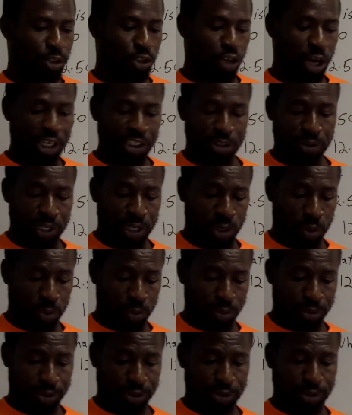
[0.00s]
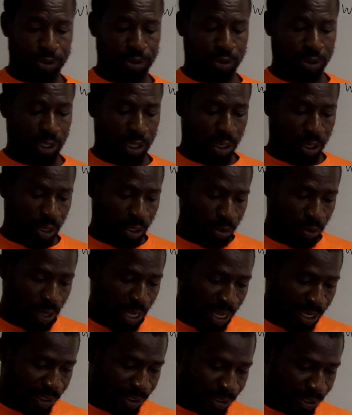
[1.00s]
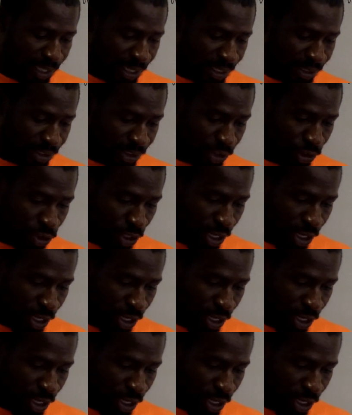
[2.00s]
treasury notes, United States